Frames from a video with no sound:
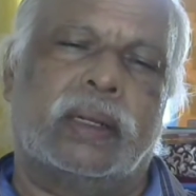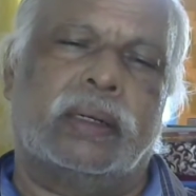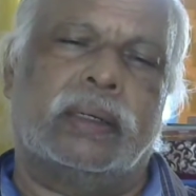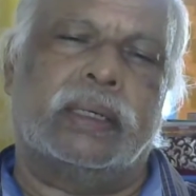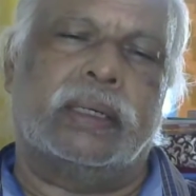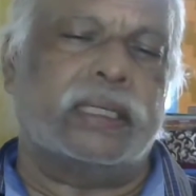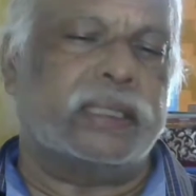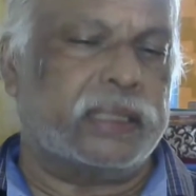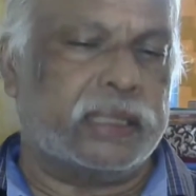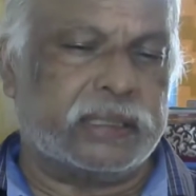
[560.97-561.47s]

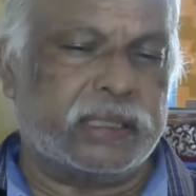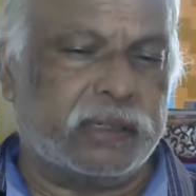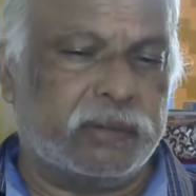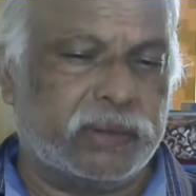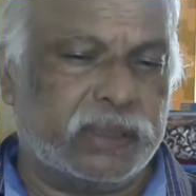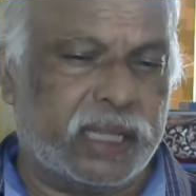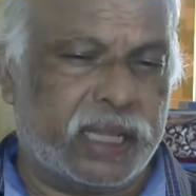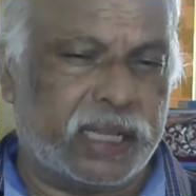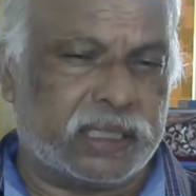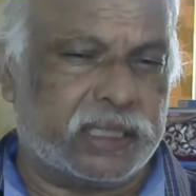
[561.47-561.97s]
discussing with
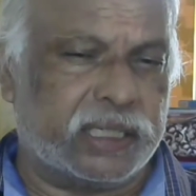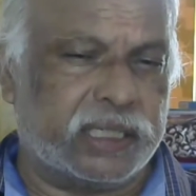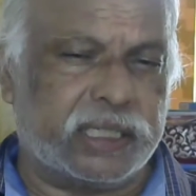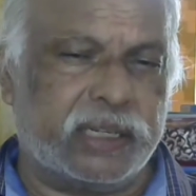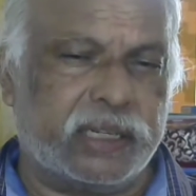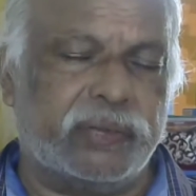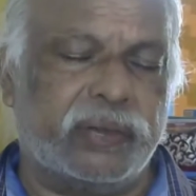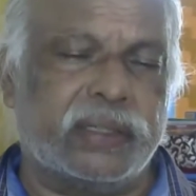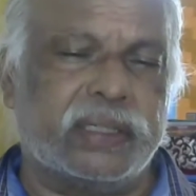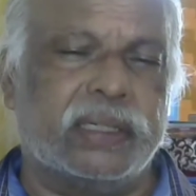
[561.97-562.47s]
the
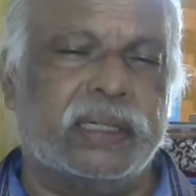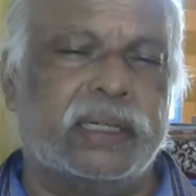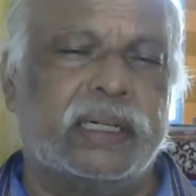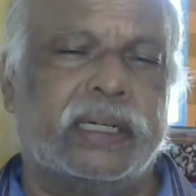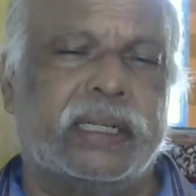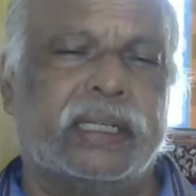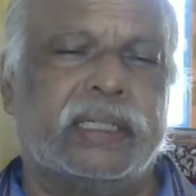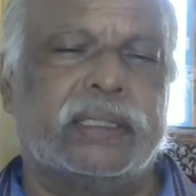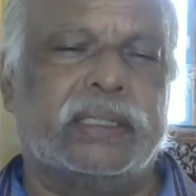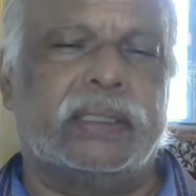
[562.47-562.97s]
existing
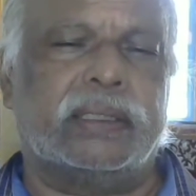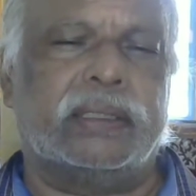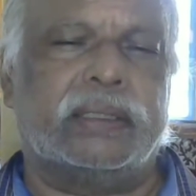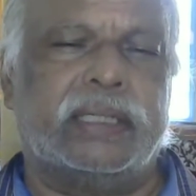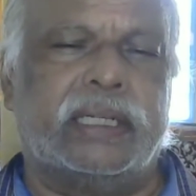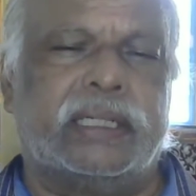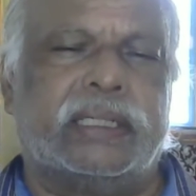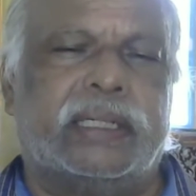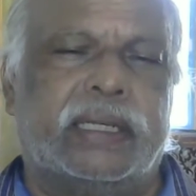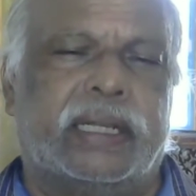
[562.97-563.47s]
facilities,
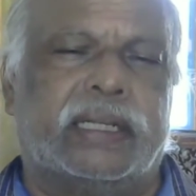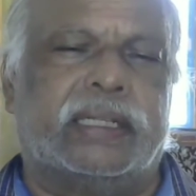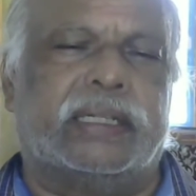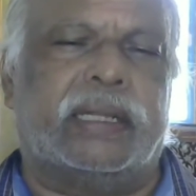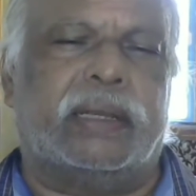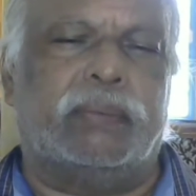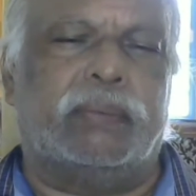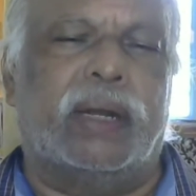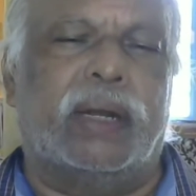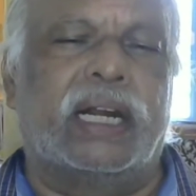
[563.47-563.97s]
just to get a
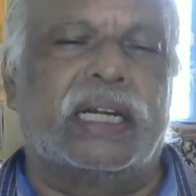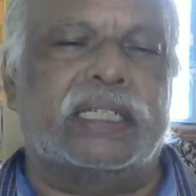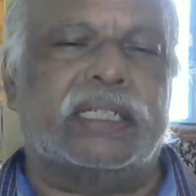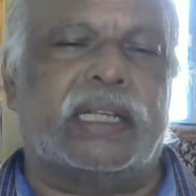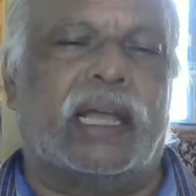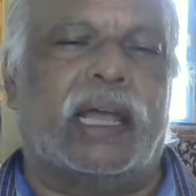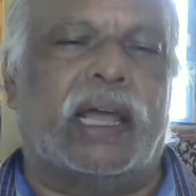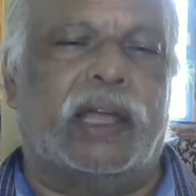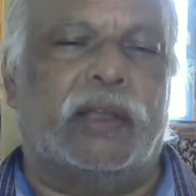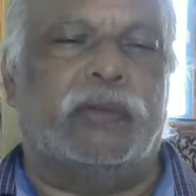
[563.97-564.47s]

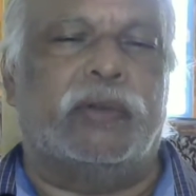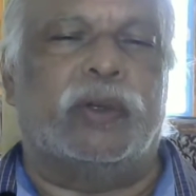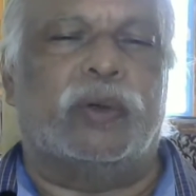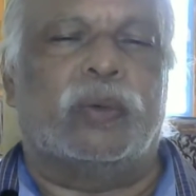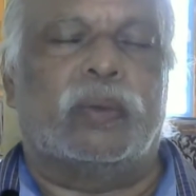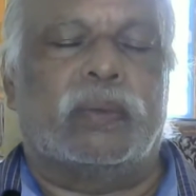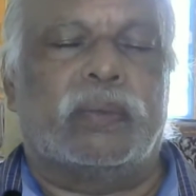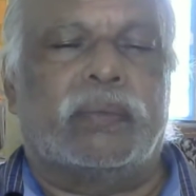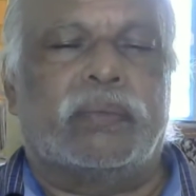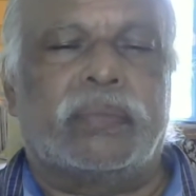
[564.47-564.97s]
bird's eye view.
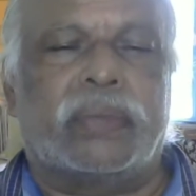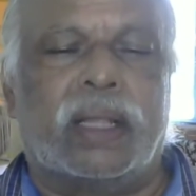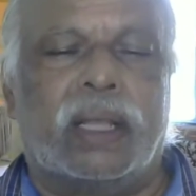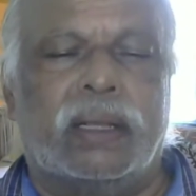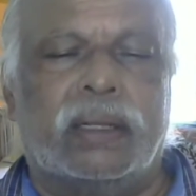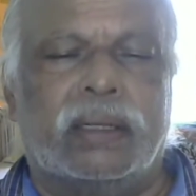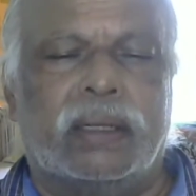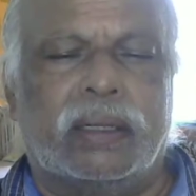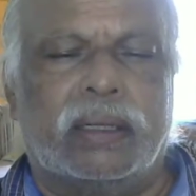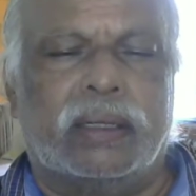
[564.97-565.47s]

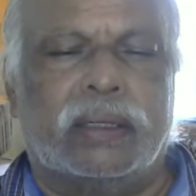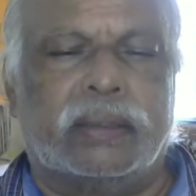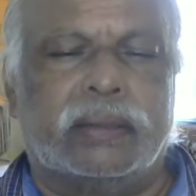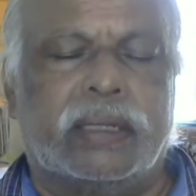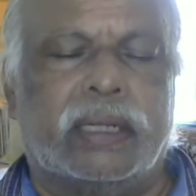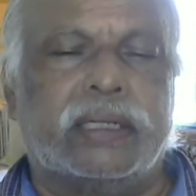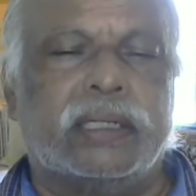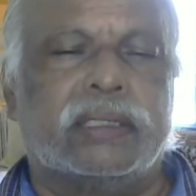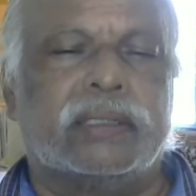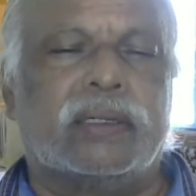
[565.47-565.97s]

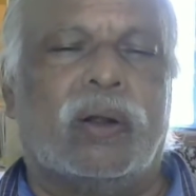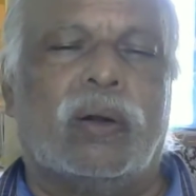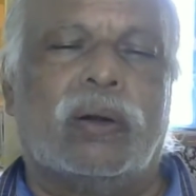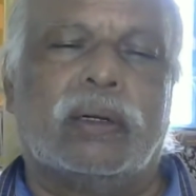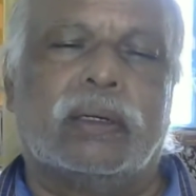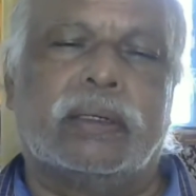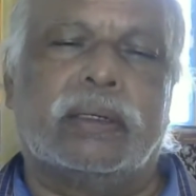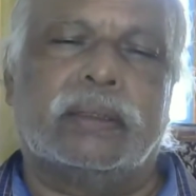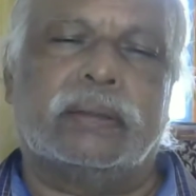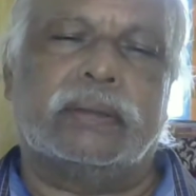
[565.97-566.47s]
That is
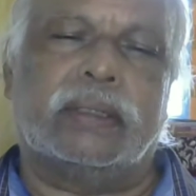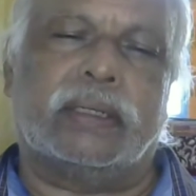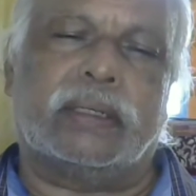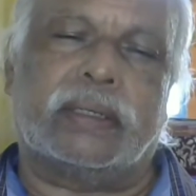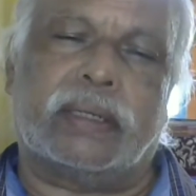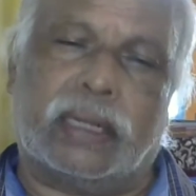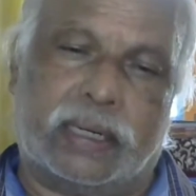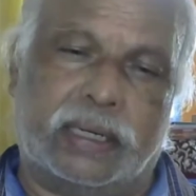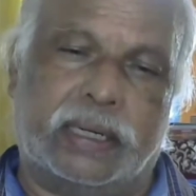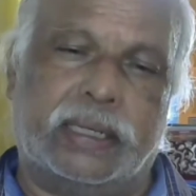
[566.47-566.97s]
called the
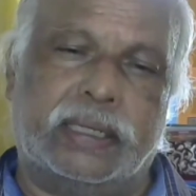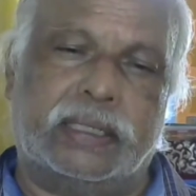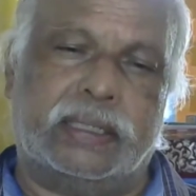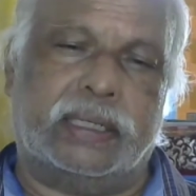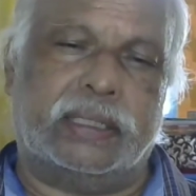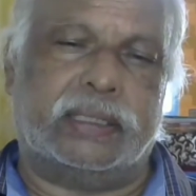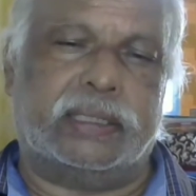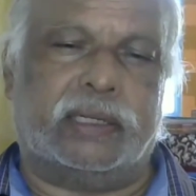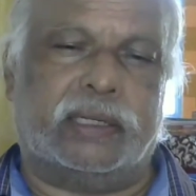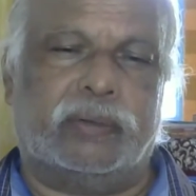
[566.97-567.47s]

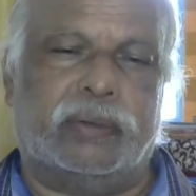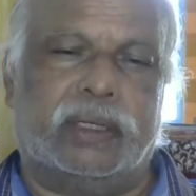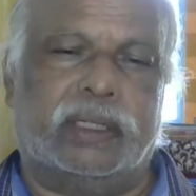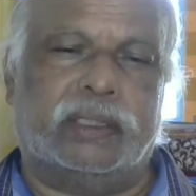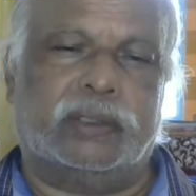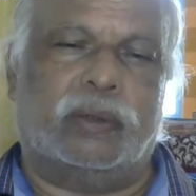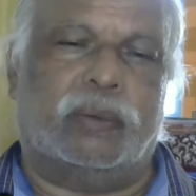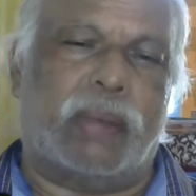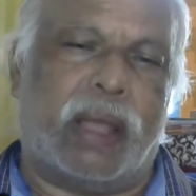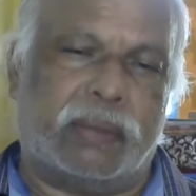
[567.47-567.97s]
reconnaissance survey.
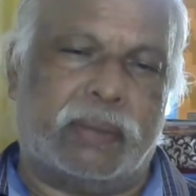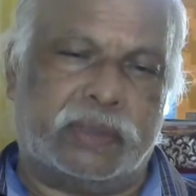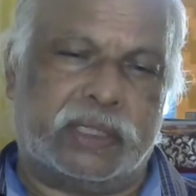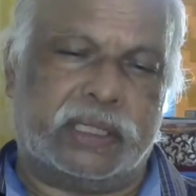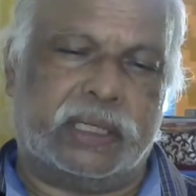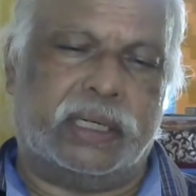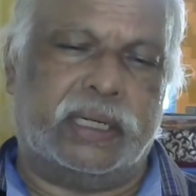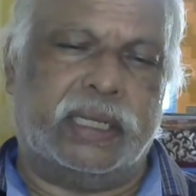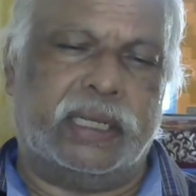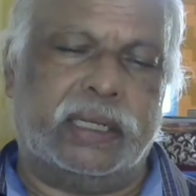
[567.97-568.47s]
So map
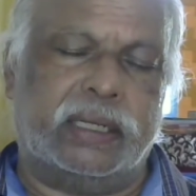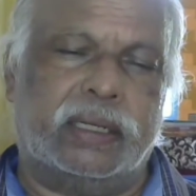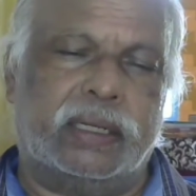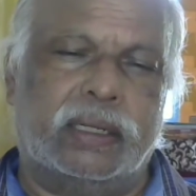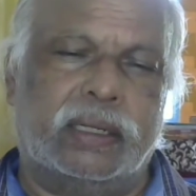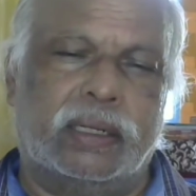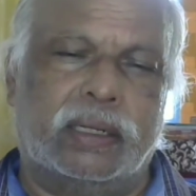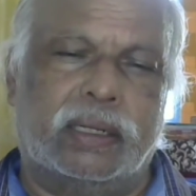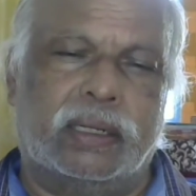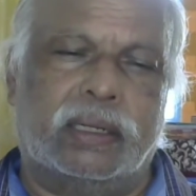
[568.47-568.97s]
study,
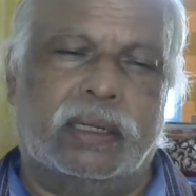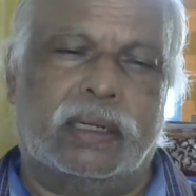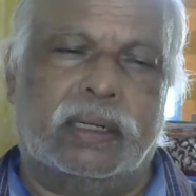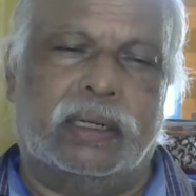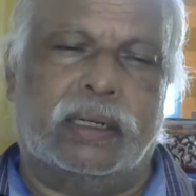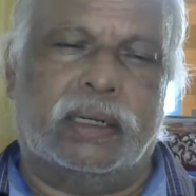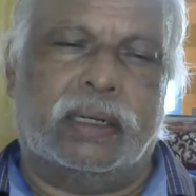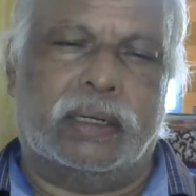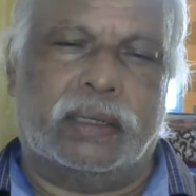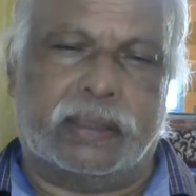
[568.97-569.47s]

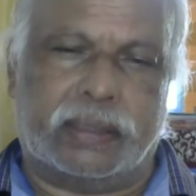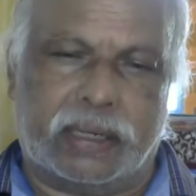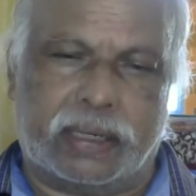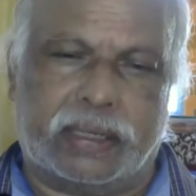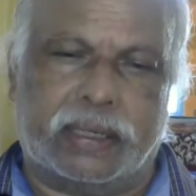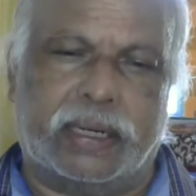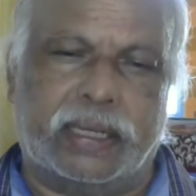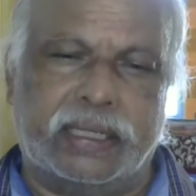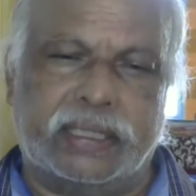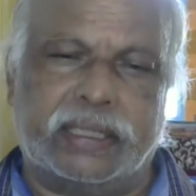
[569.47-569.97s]

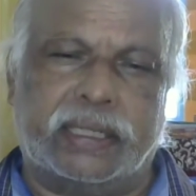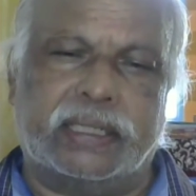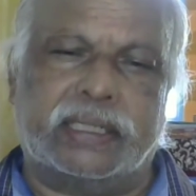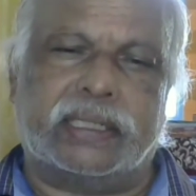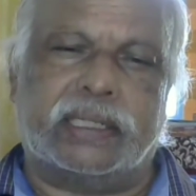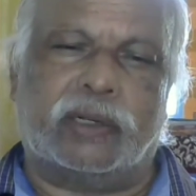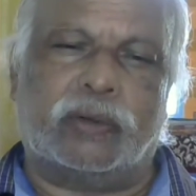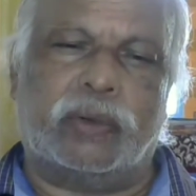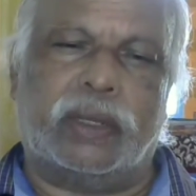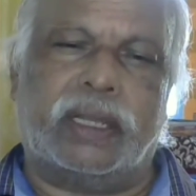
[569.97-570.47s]
reconnaissance
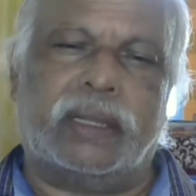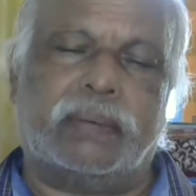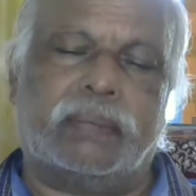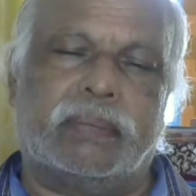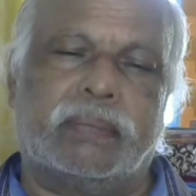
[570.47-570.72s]
survey.